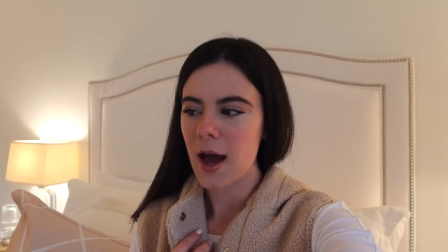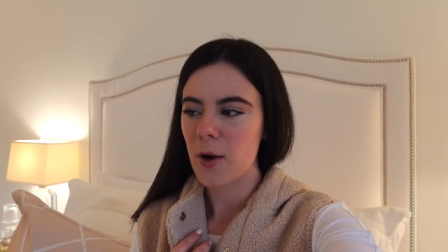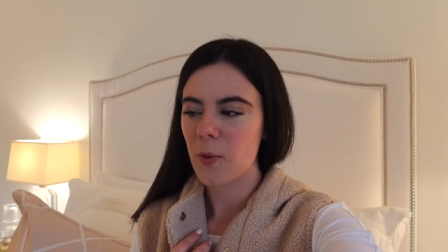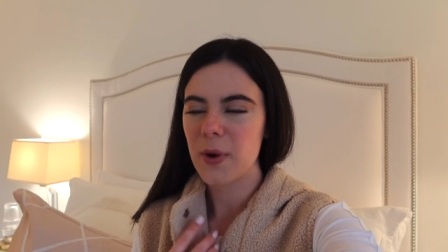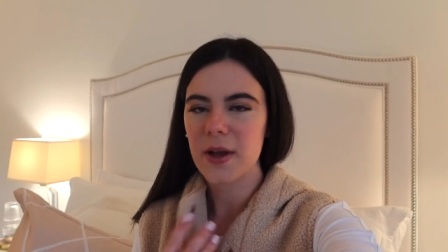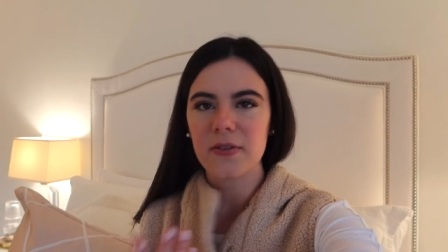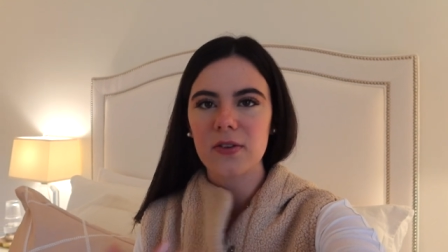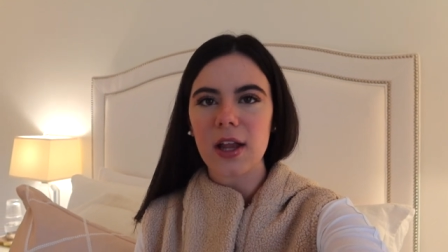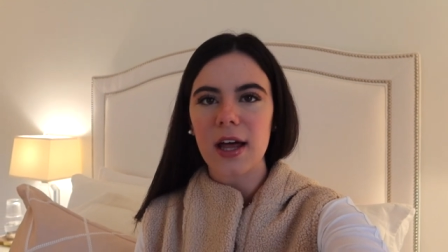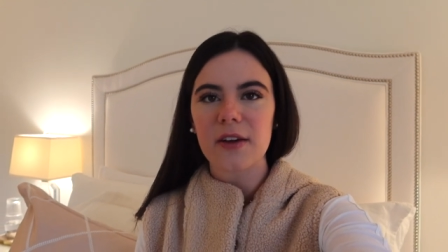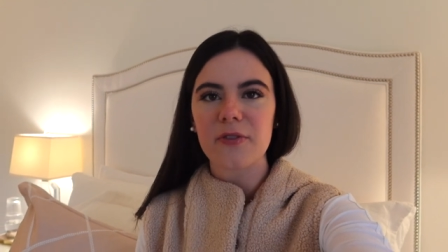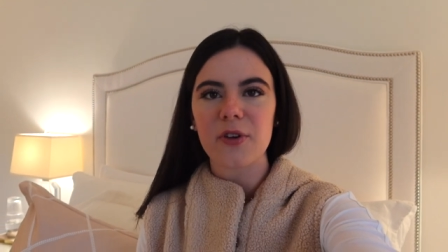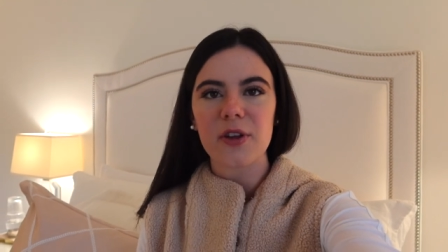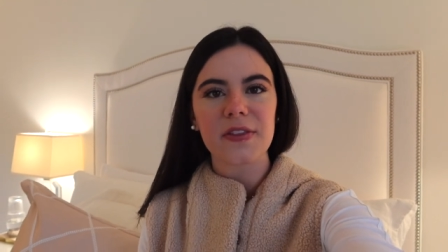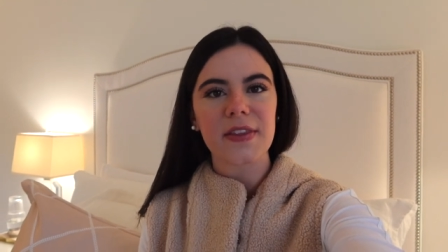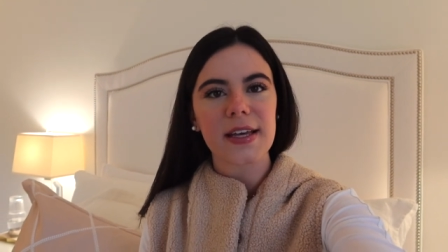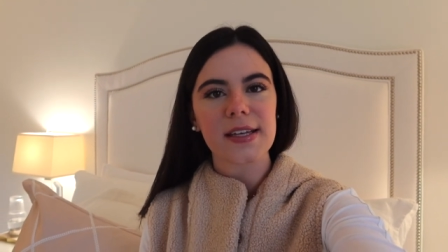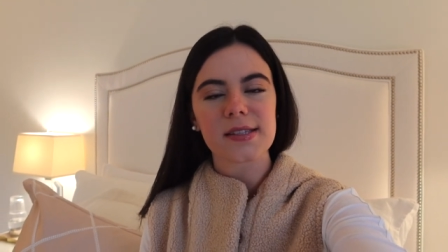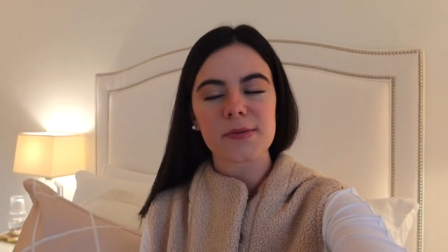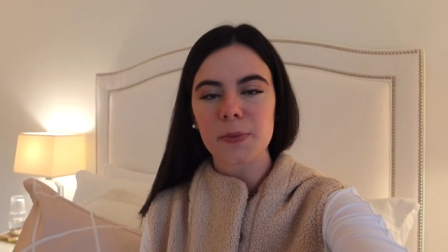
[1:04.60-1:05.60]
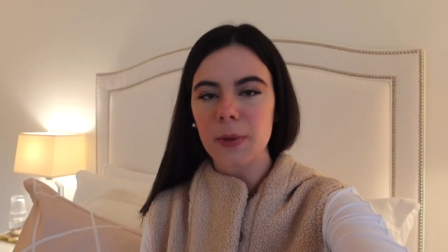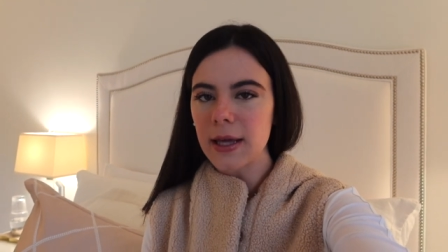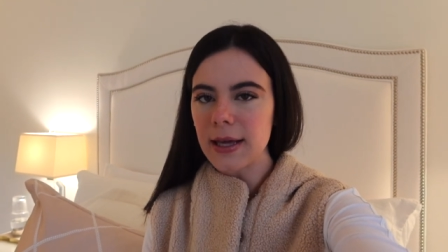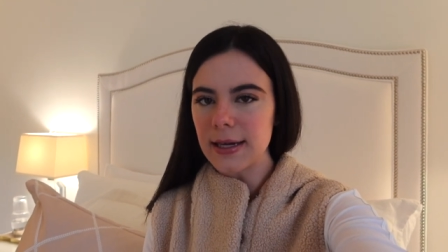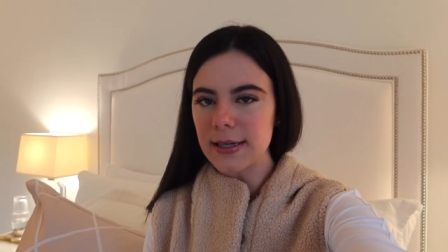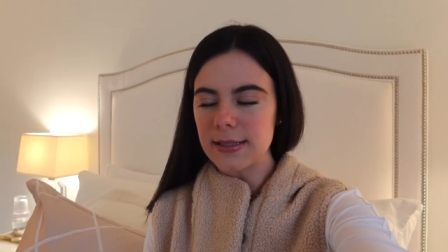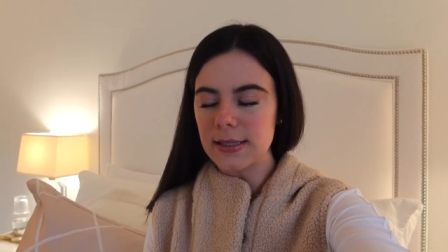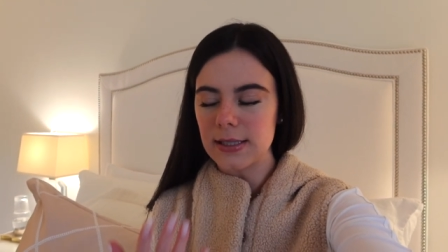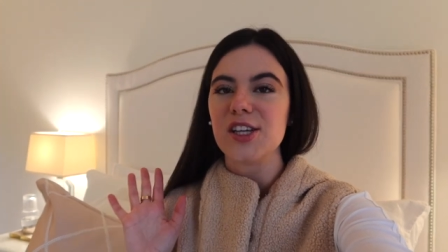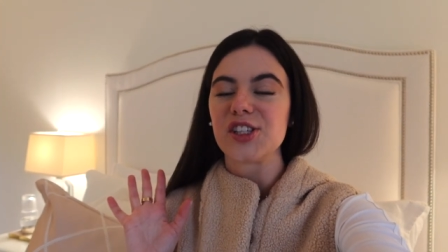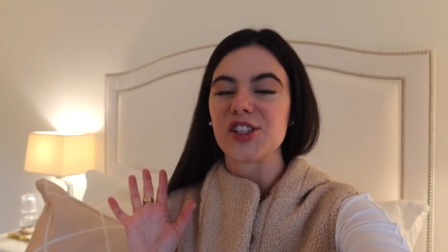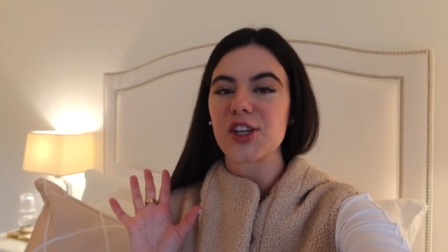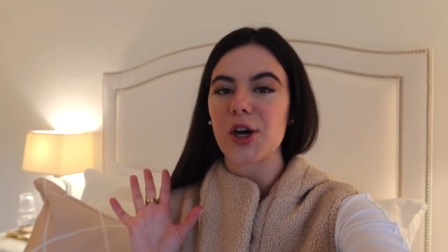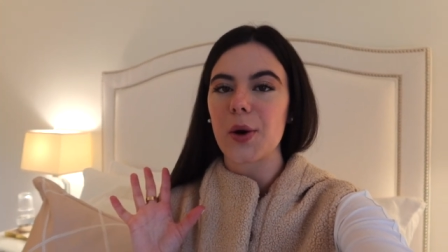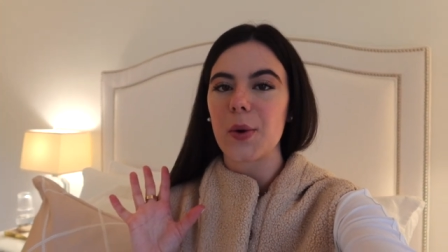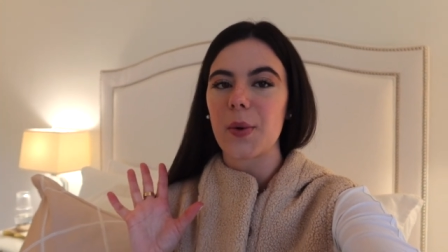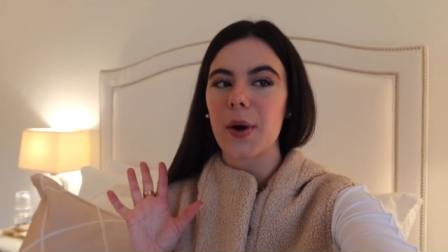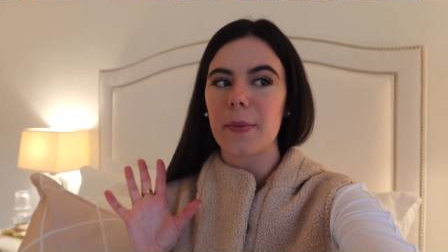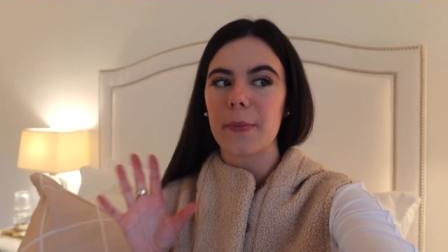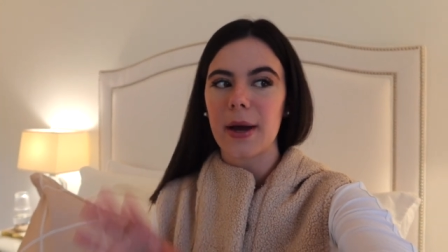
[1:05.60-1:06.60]
we have a lot of fun things planned.
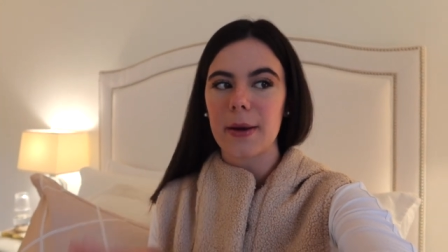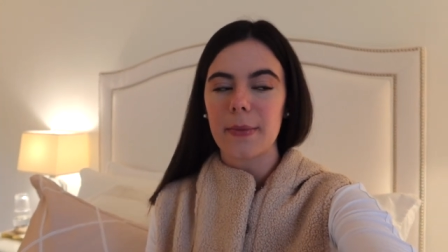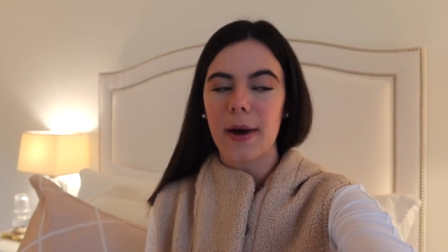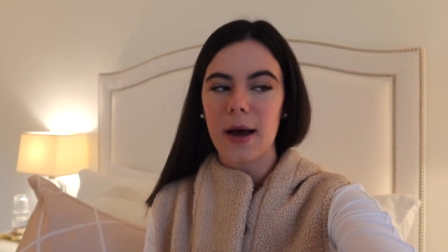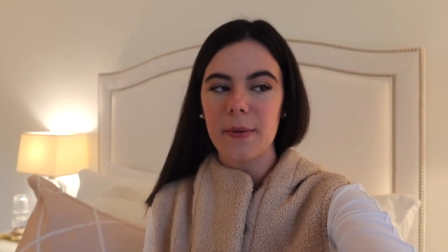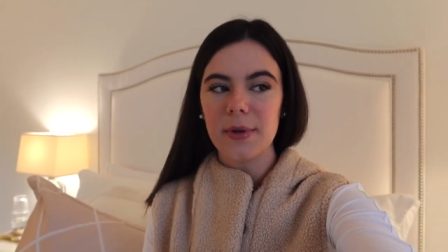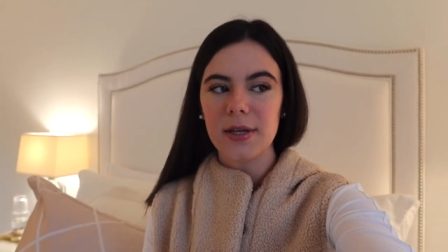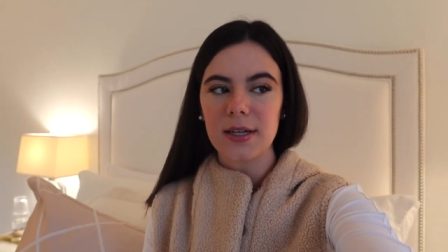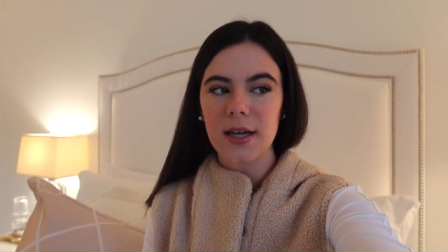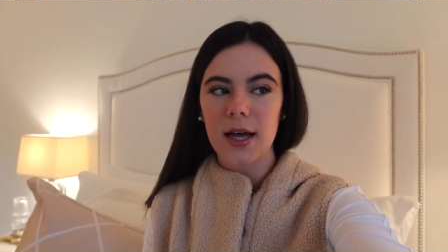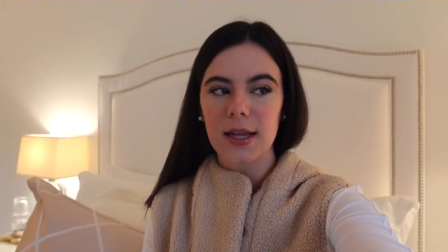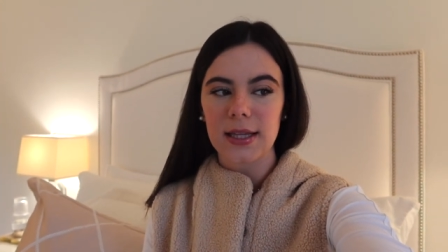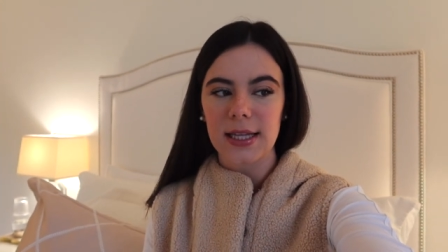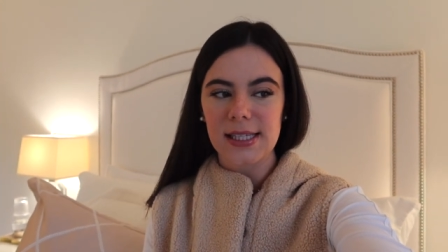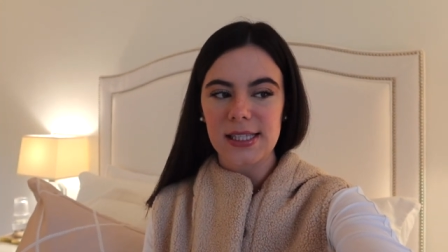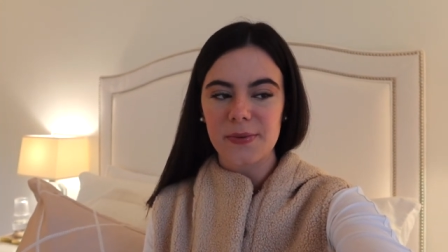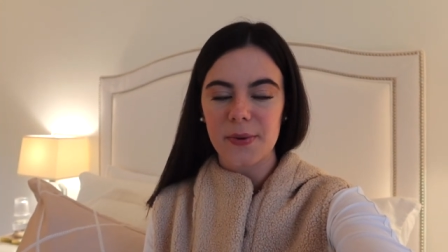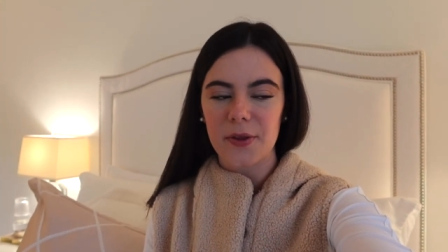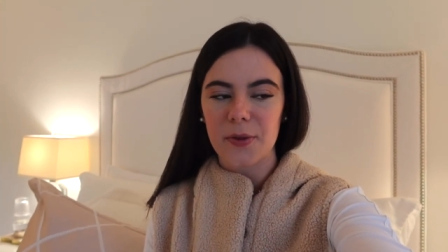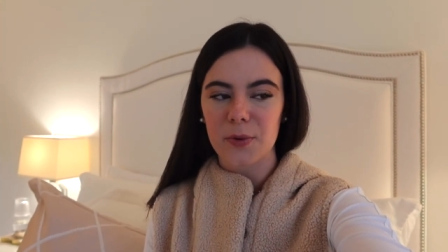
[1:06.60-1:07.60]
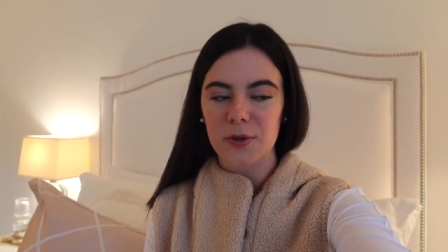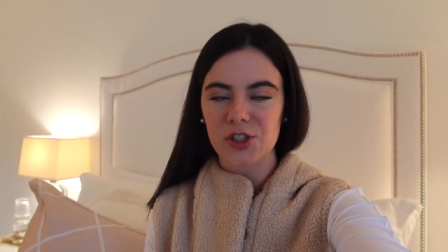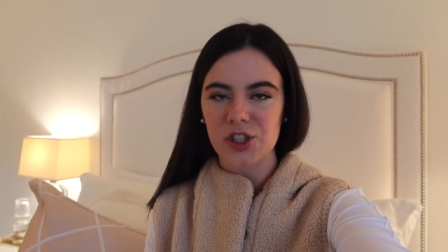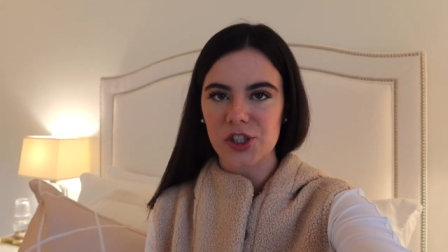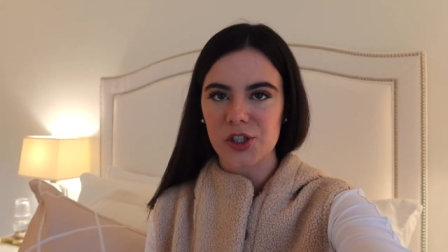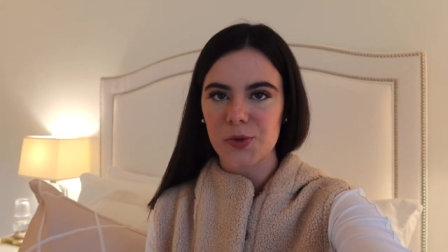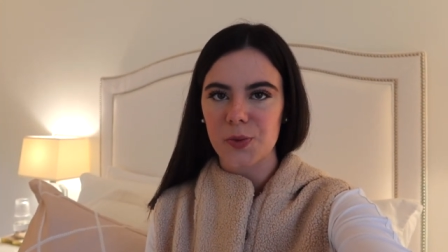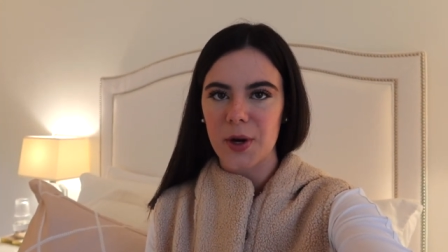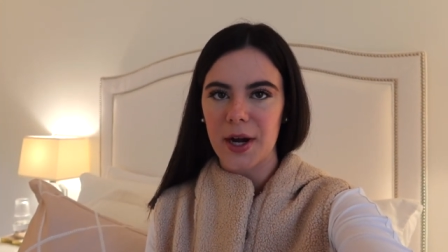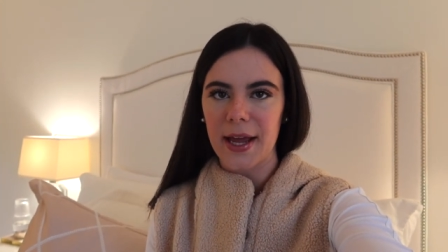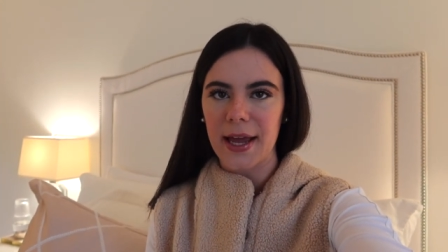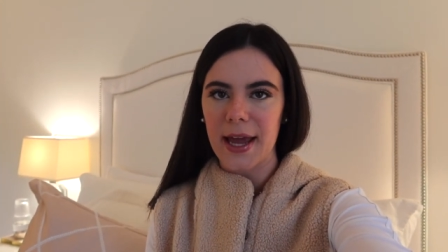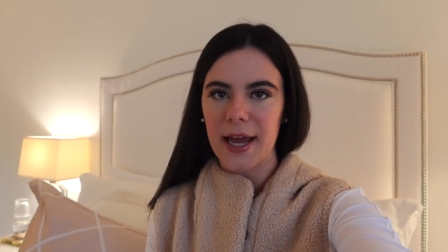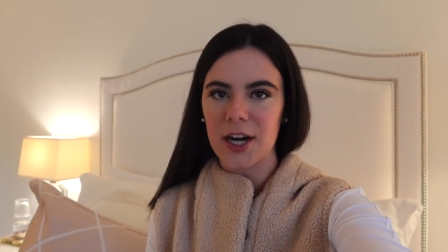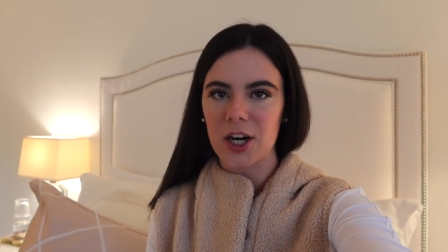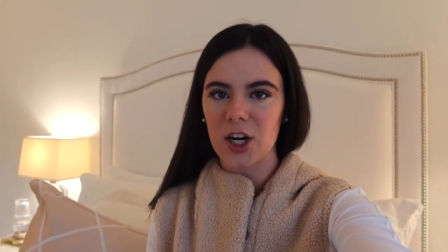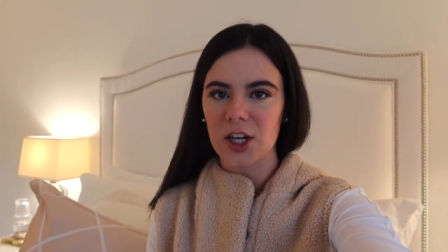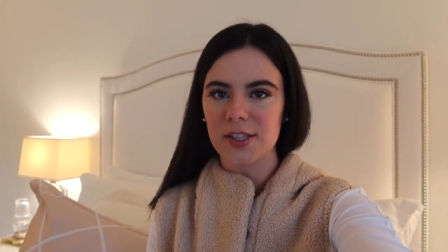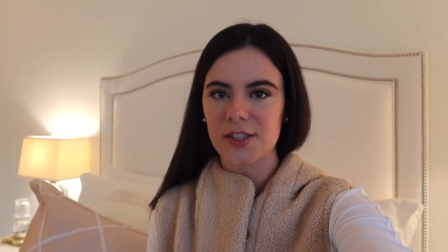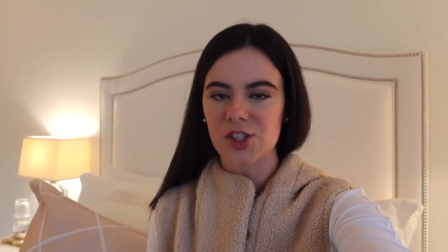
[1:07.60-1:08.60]
So my mom and Elizabeth were just running
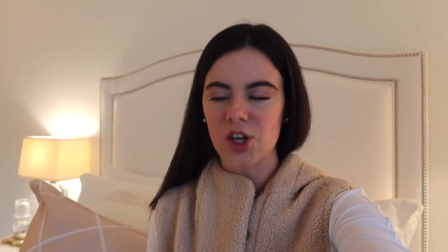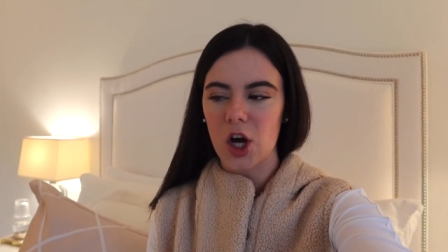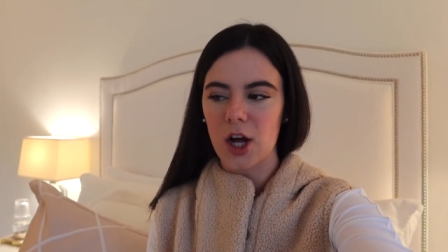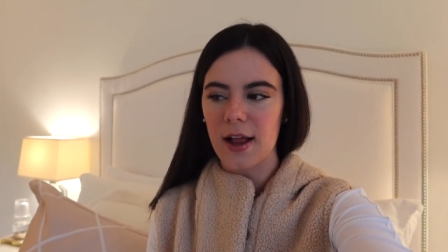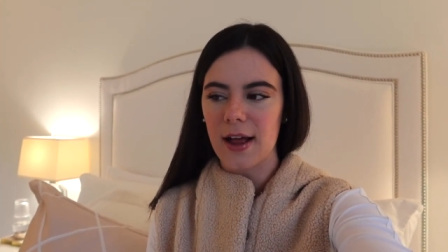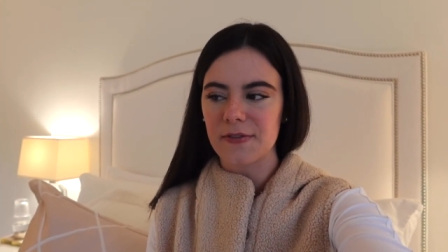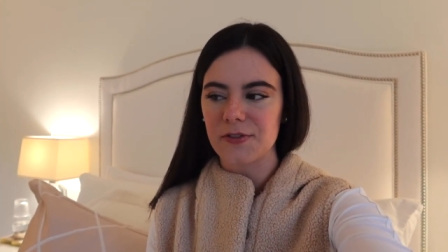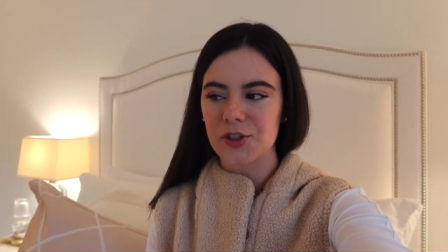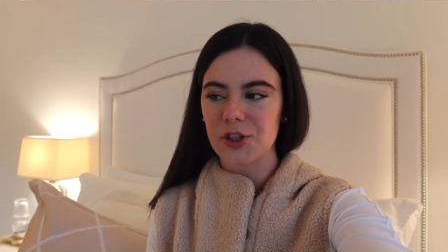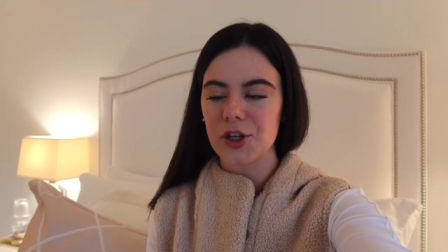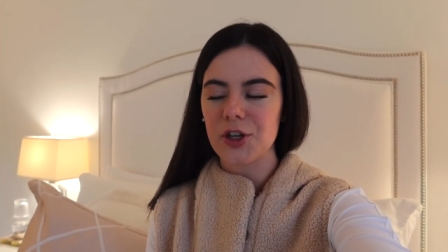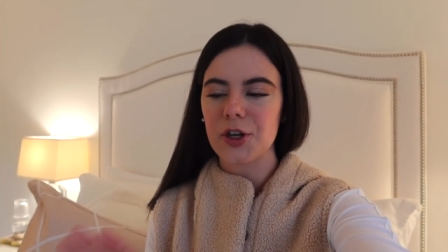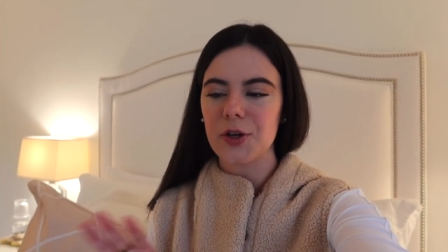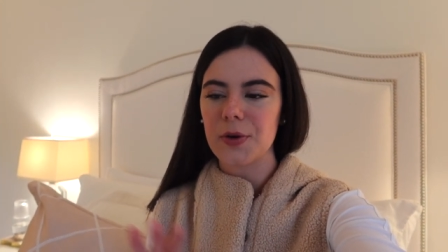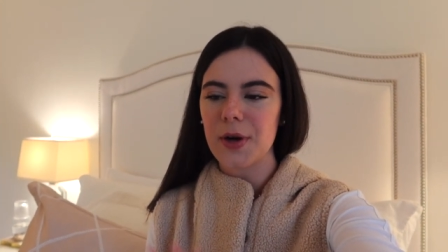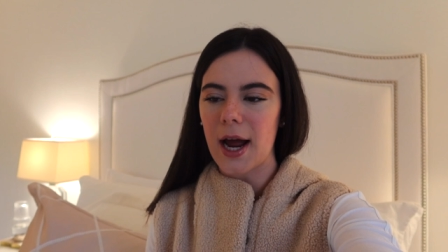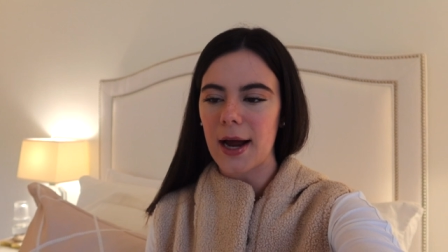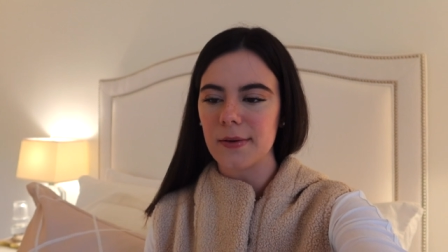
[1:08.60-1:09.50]
errands all afternoon.